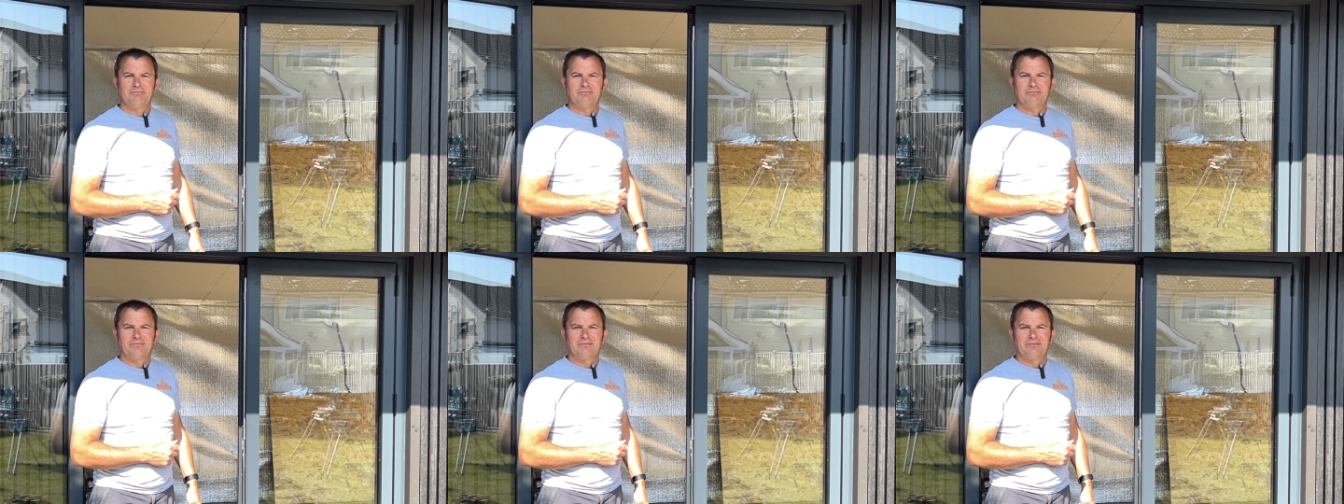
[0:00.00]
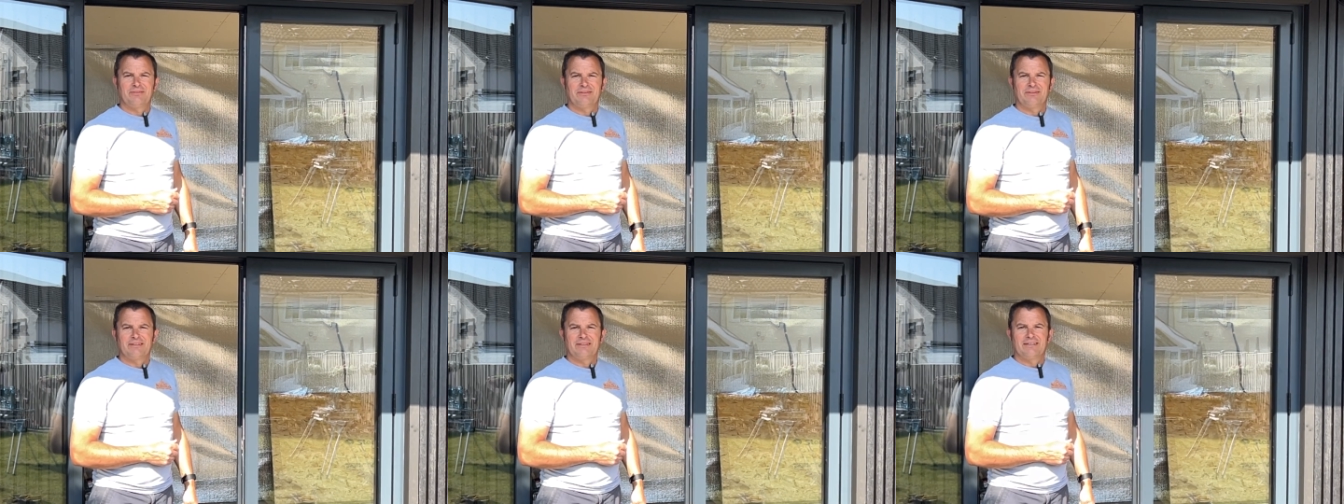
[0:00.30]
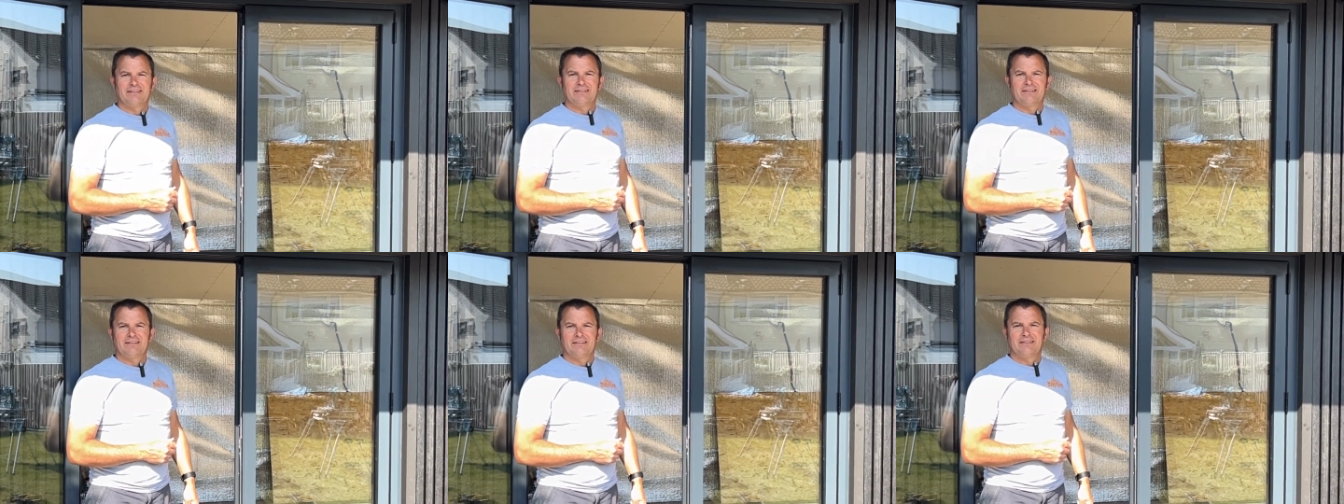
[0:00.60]
And so
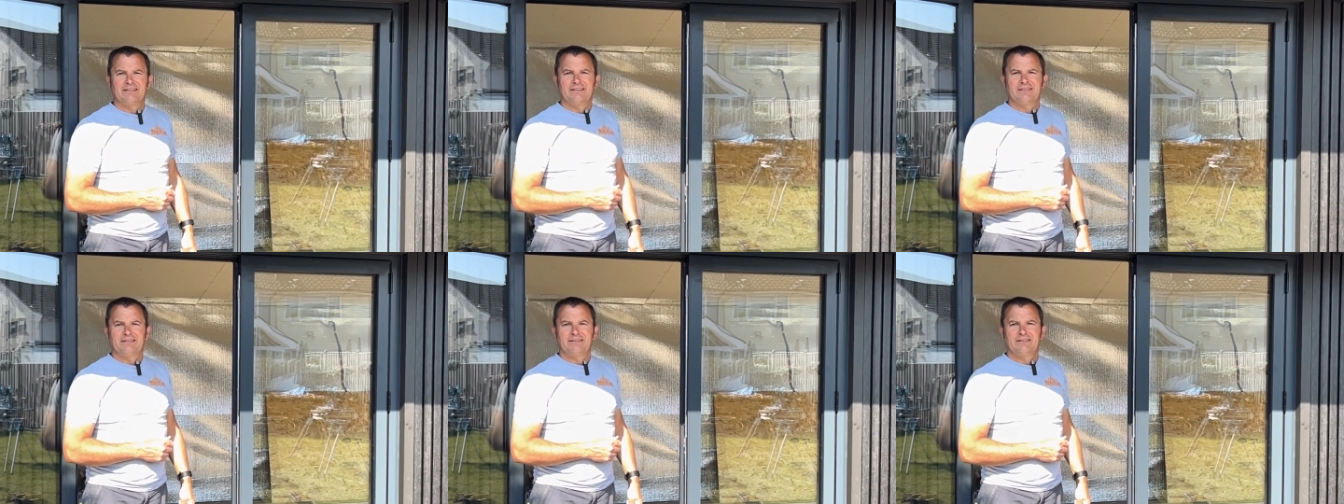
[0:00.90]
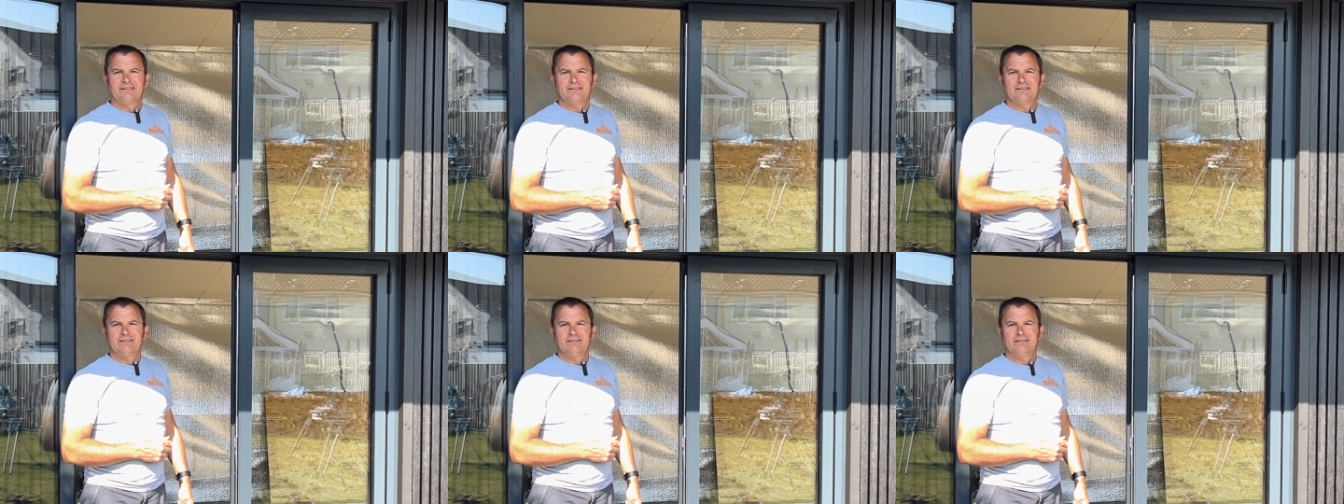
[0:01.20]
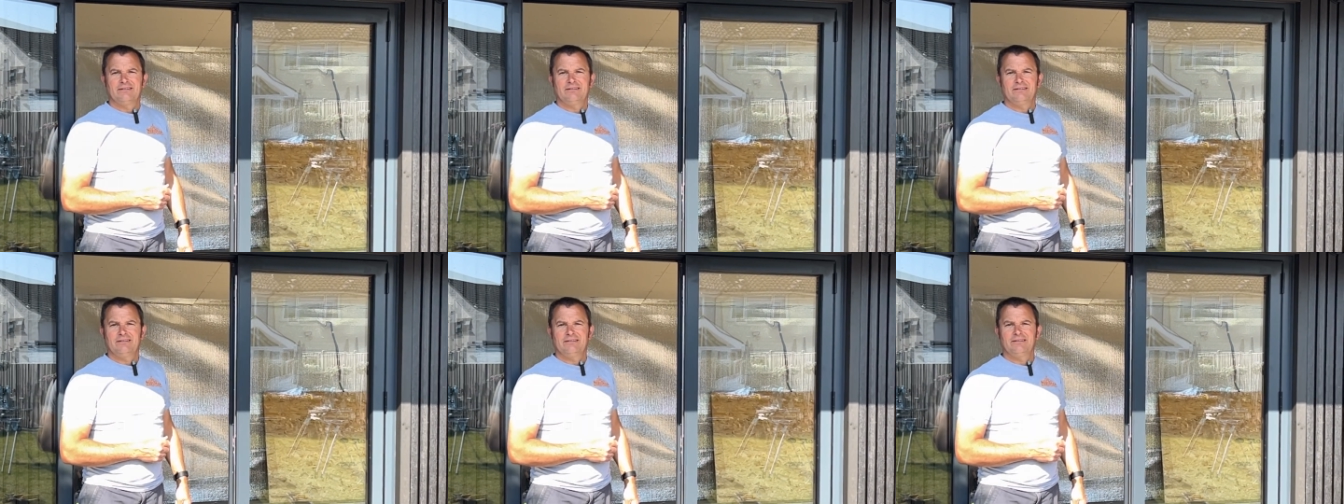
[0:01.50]
by the end of
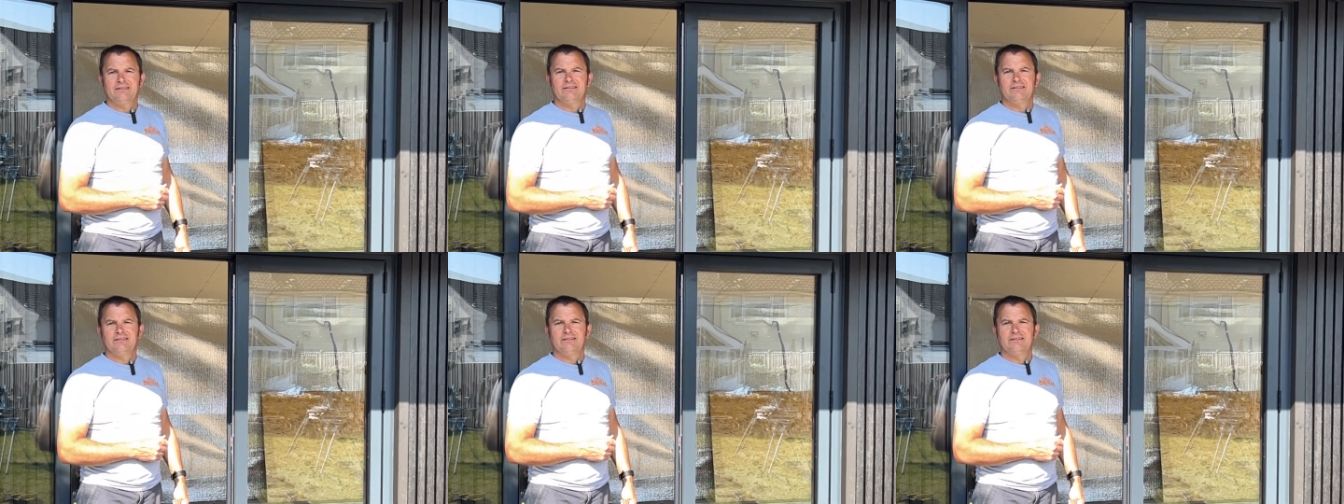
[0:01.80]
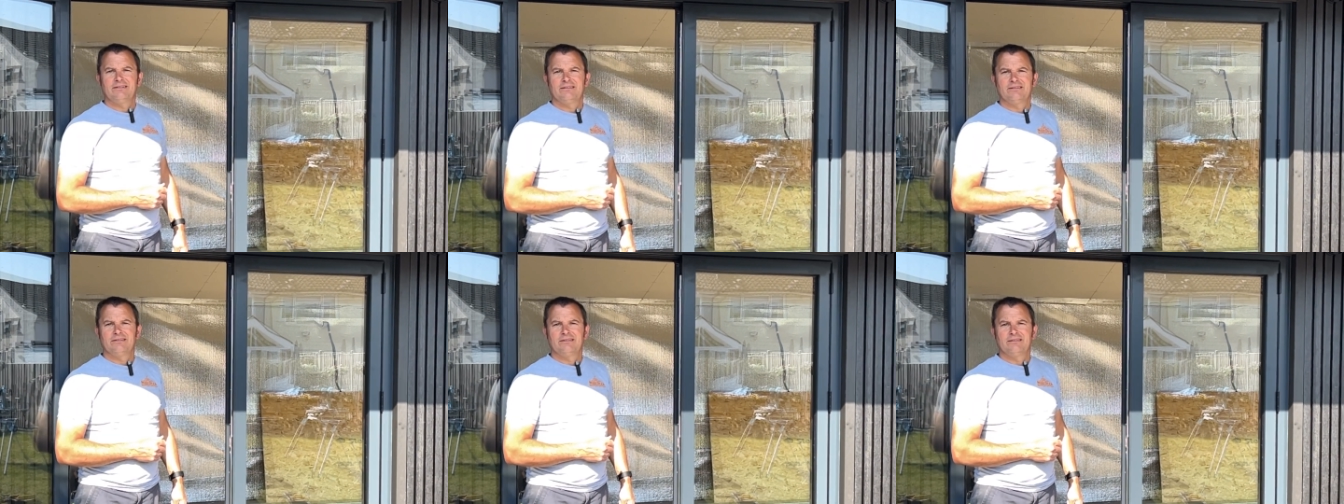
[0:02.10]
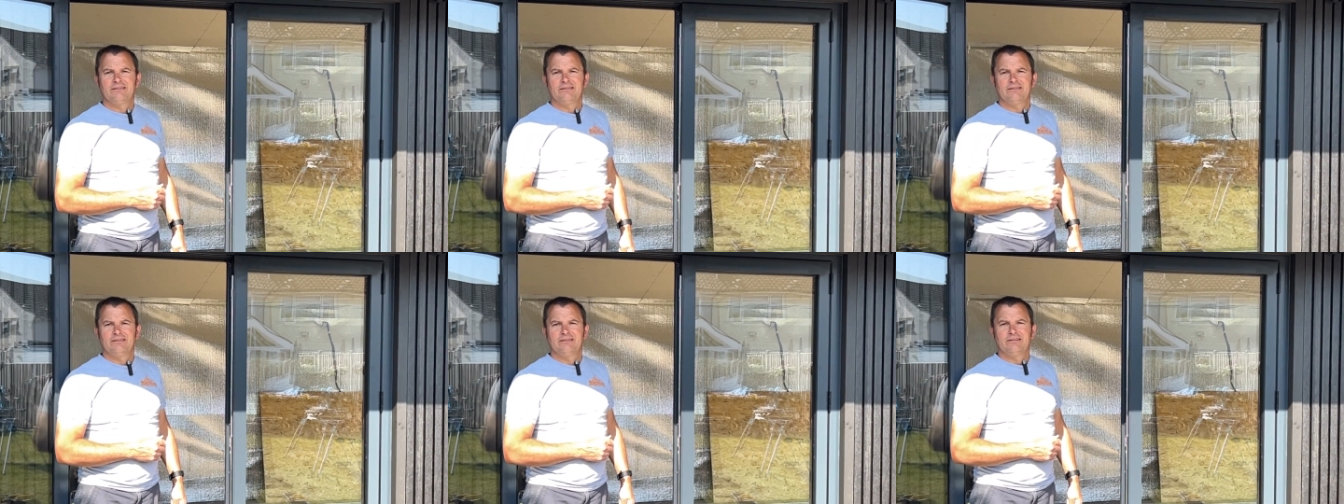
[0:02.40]
today, you'd
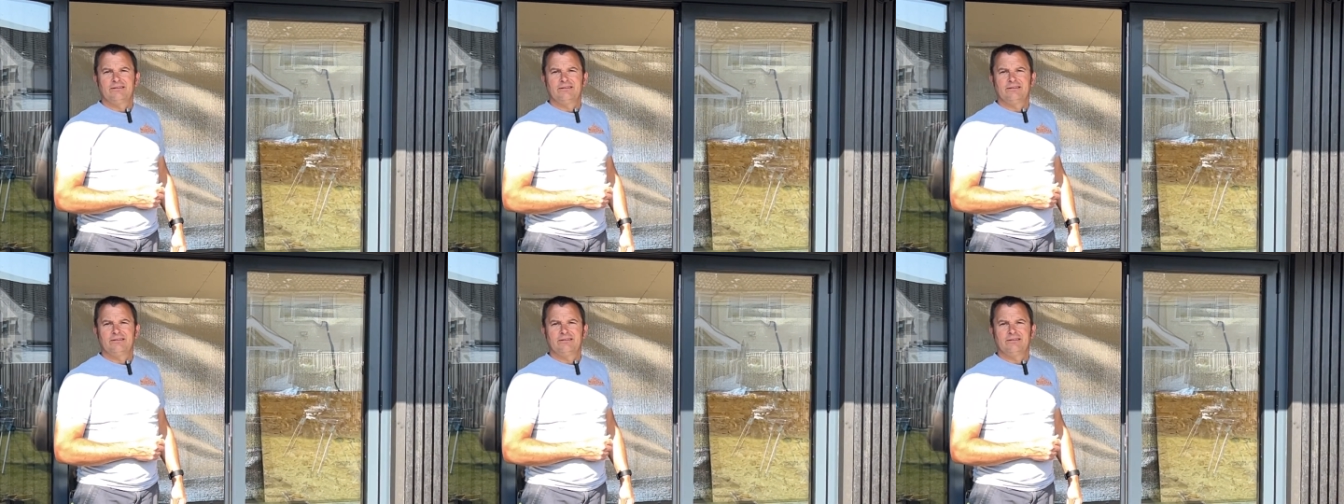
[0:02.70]
expect it